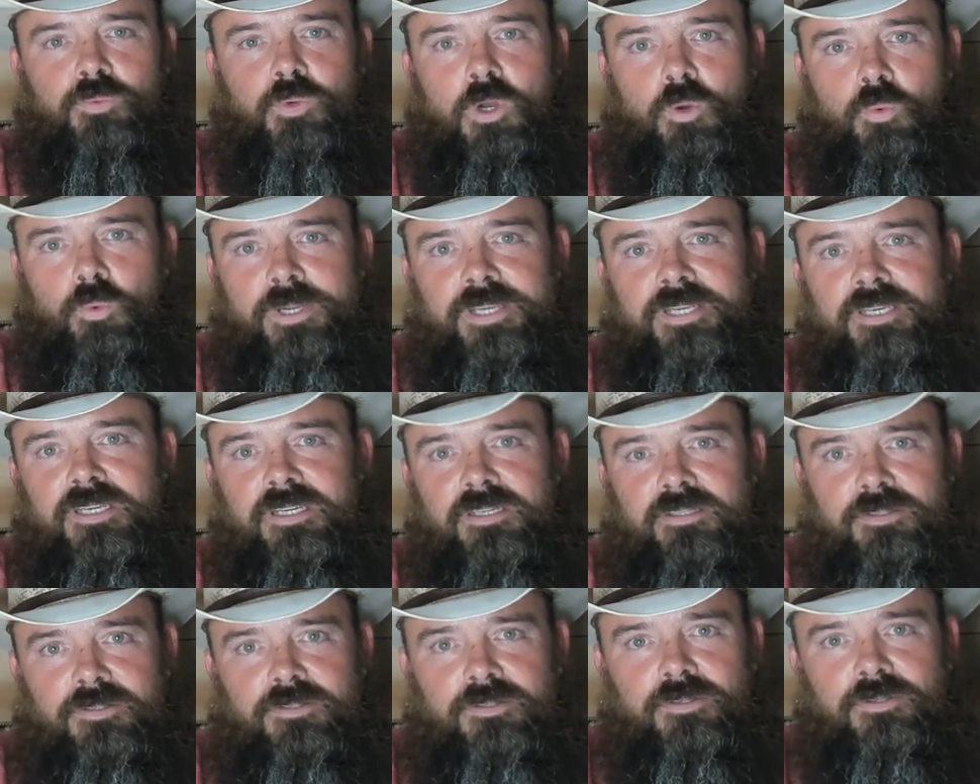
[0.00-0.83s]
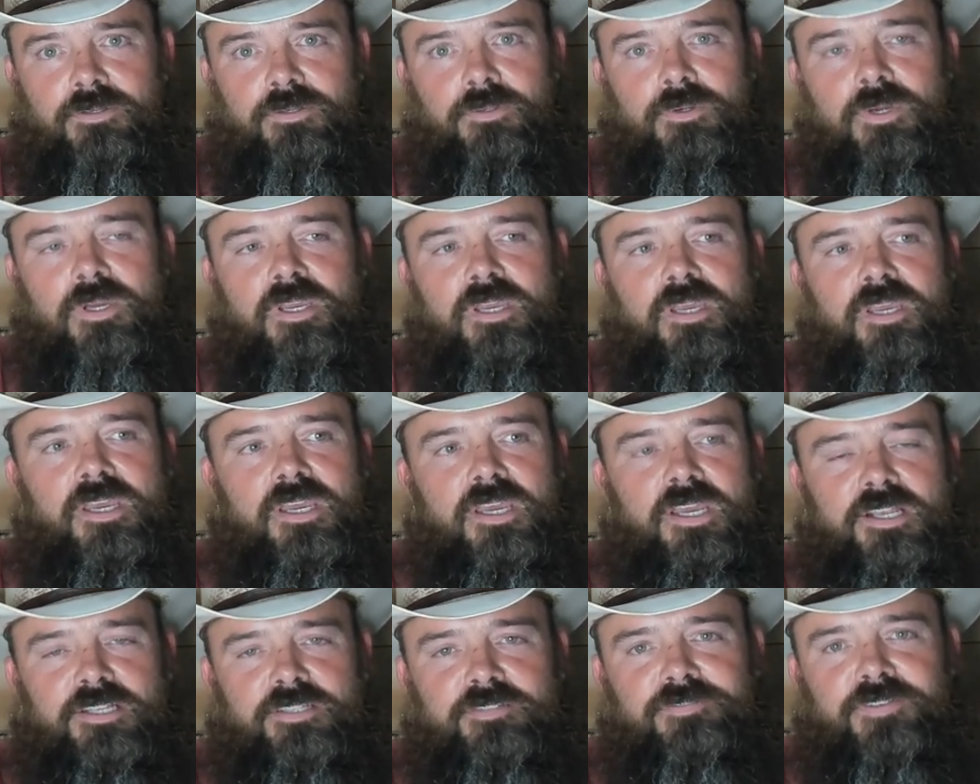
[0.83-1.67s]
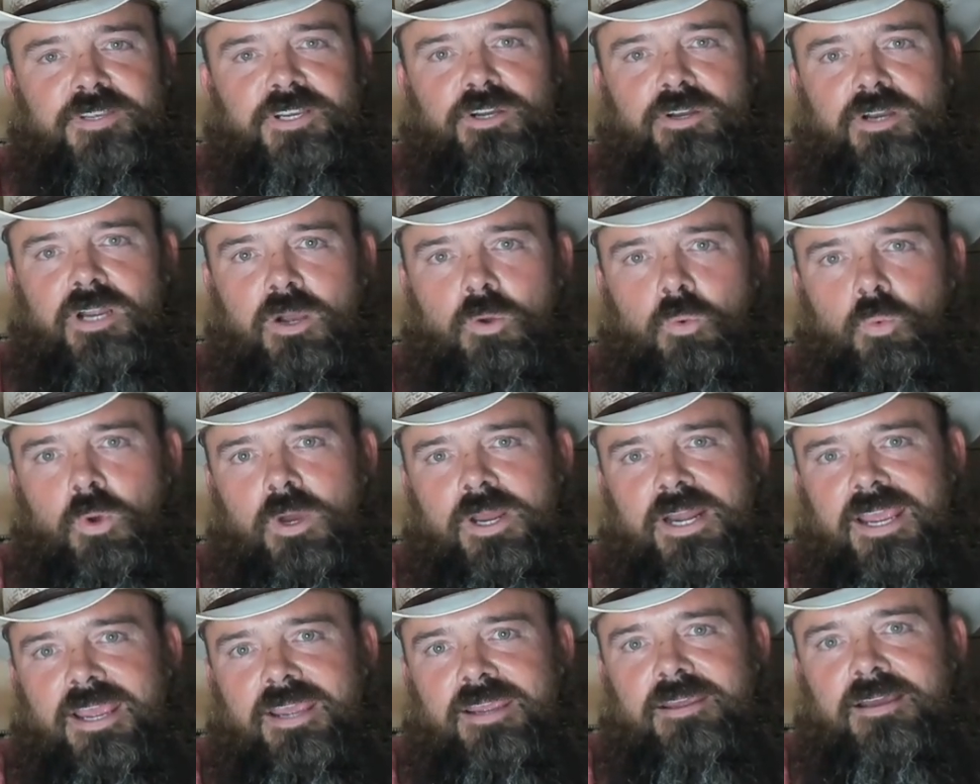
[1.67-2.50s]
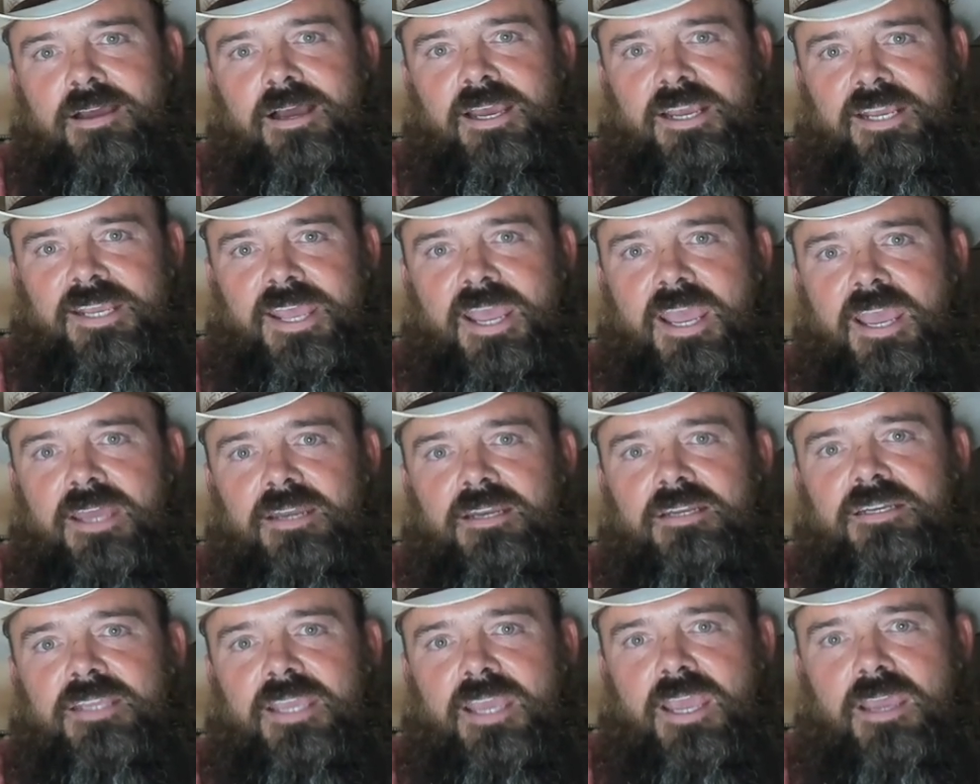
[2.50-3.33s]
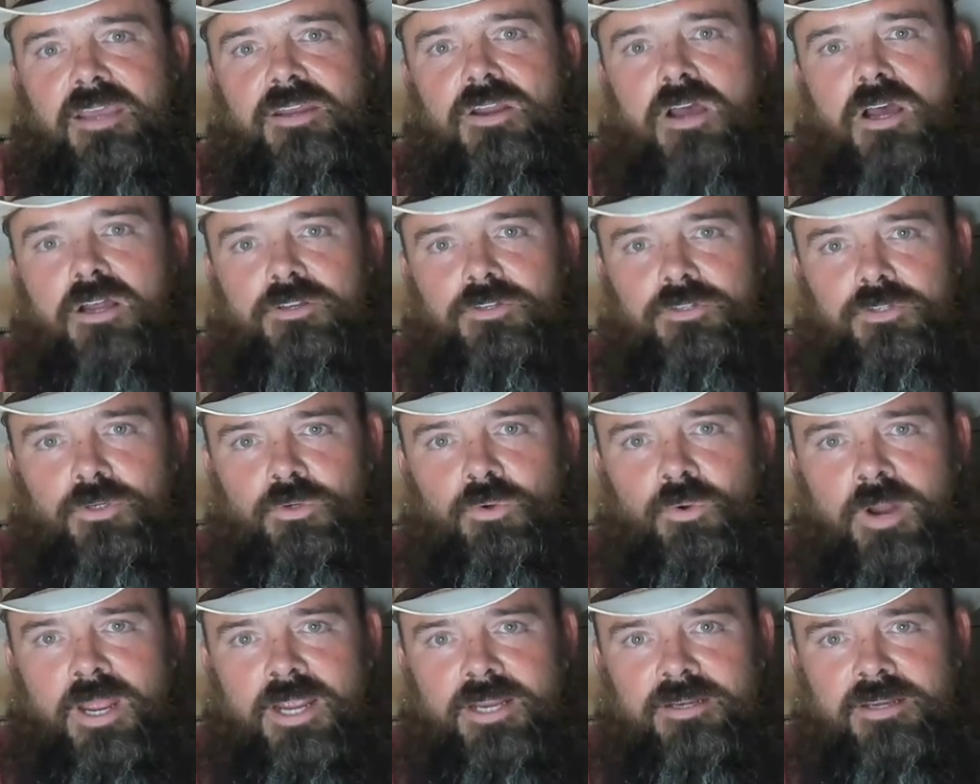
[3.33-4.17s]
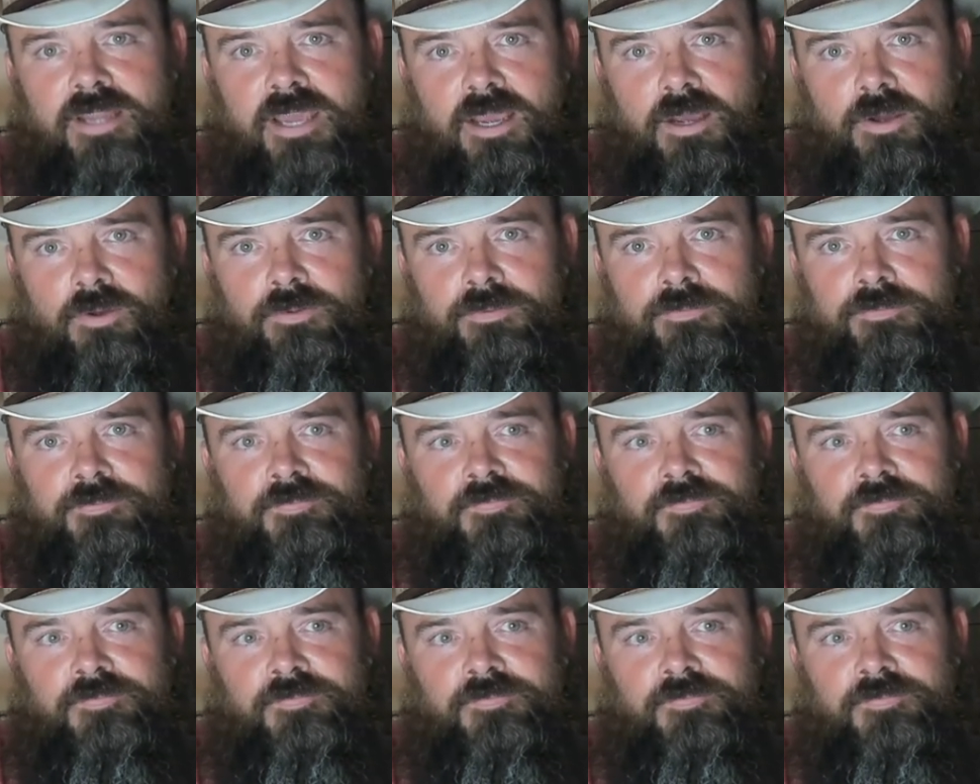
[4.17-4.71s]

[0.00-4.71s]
What we need to do is figure out what AI can and cannot do right now